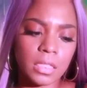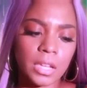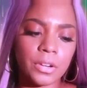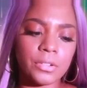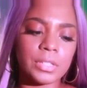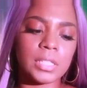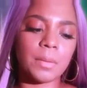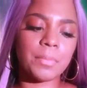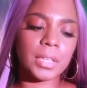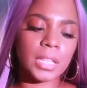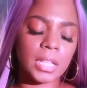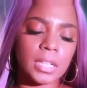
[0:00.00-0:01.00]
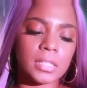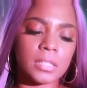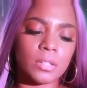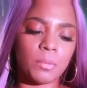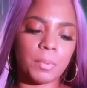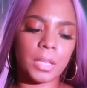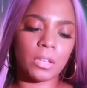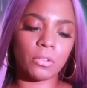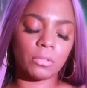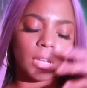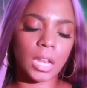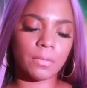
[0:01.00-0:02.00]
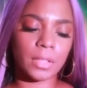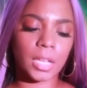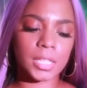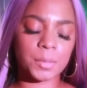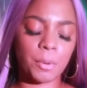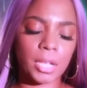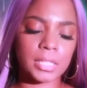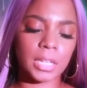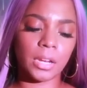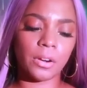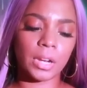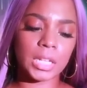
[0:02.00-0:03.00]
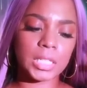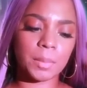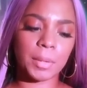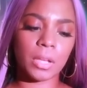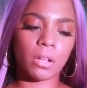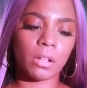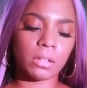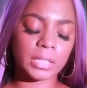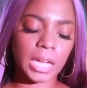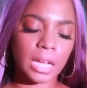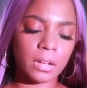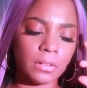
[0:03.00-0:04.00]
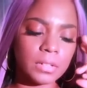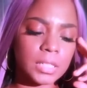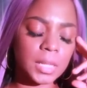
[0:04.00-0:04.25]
there's something that needs to be creatively expressed here. It needs to be called out.